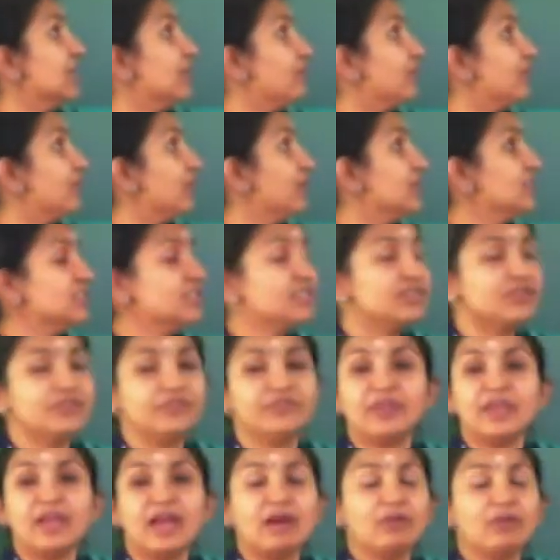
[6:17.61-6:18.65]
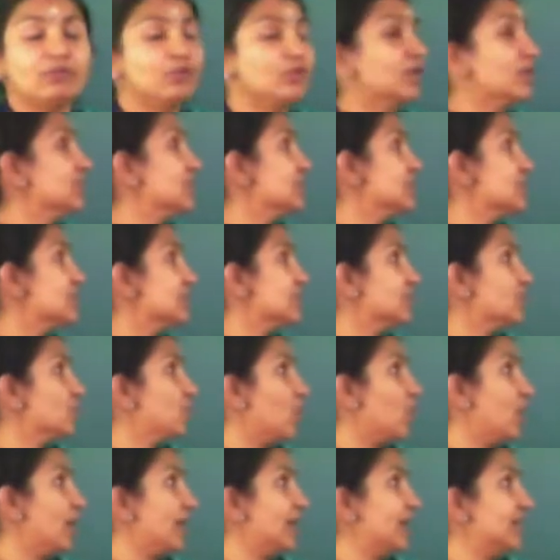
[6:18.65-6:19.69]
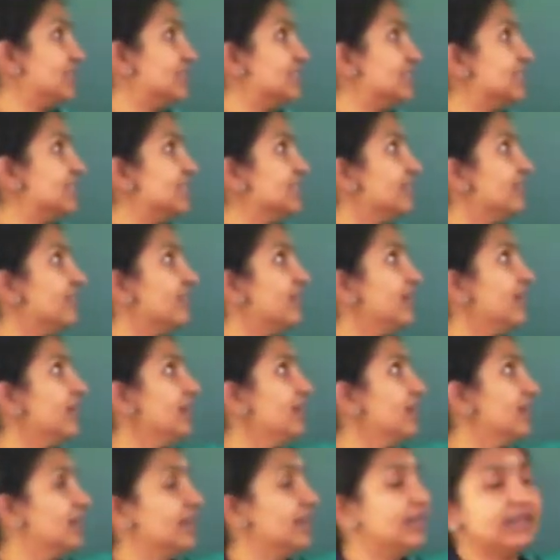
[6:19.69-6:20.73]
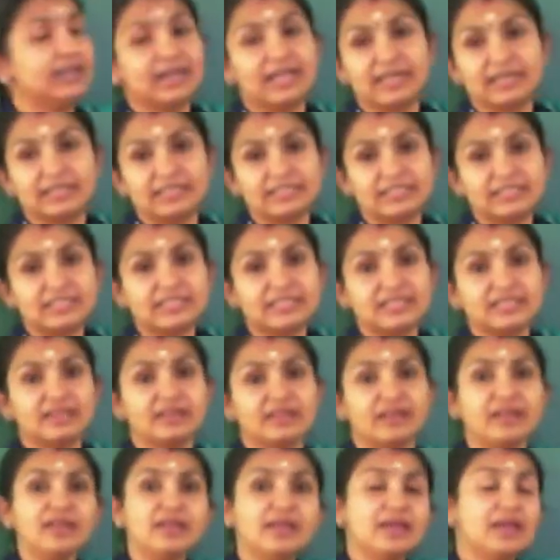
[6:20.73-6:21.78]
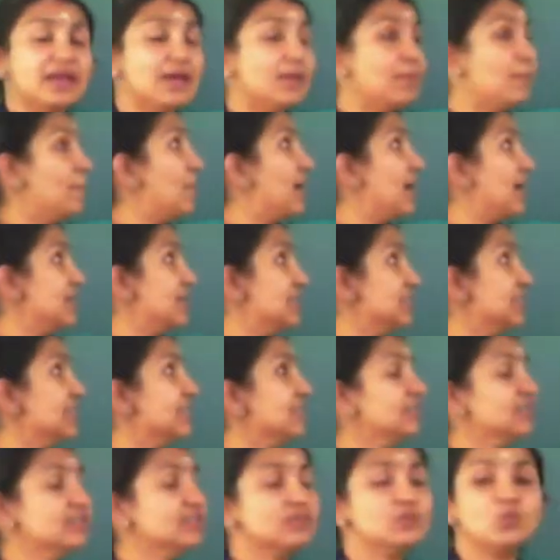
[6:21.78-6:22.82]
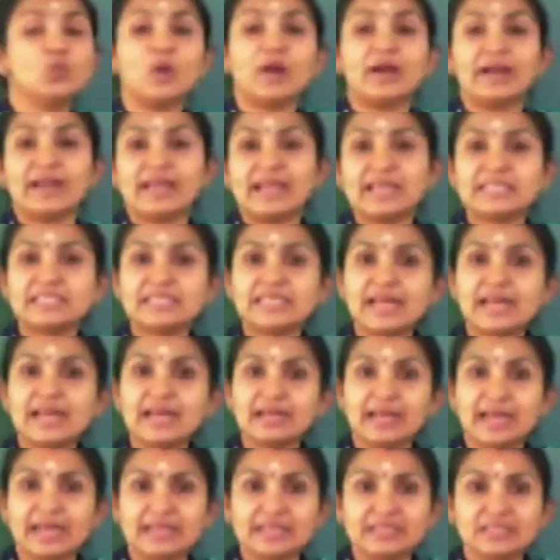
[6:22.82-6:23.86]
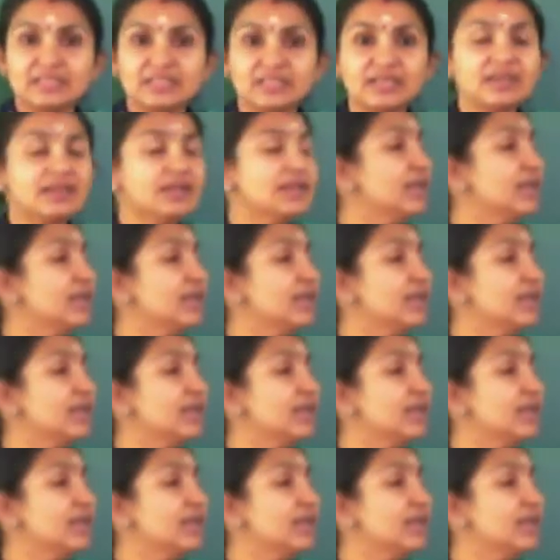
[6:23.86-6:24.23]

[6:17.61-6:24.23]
First we have to construct 180 degree, 90 degree, bisect this 180 and 90,